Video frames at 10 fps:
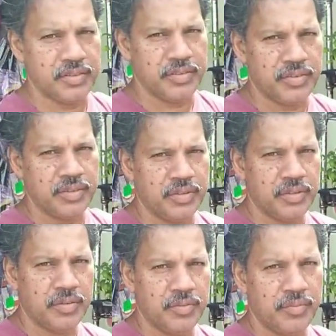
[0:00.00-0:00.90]
your
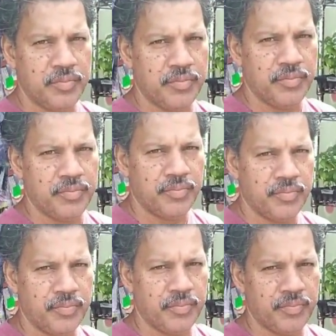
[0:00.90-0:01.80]
compost,
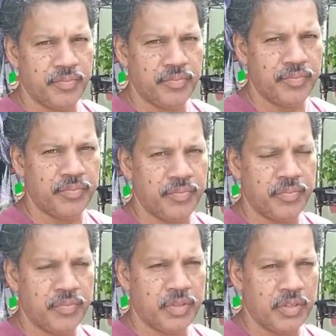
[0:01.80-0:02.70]
your manure,
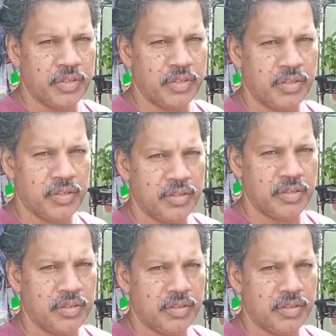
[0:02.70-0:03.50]
everything basically.